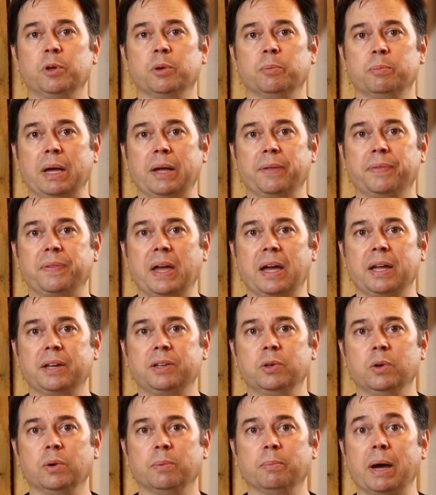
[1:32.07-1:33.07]
you'll mount
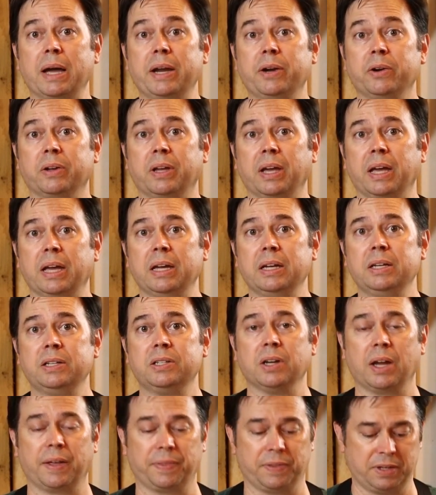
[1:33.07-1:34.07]
that to a miter
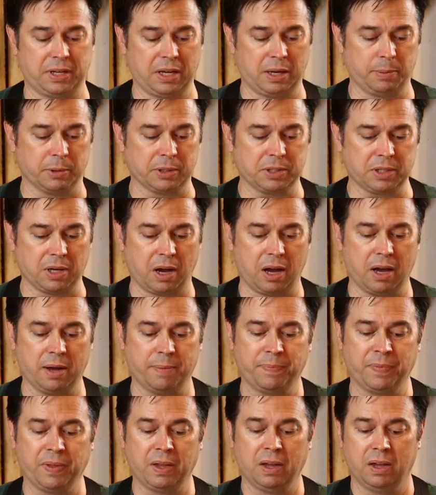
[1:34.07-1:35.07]
gauge at the table saw.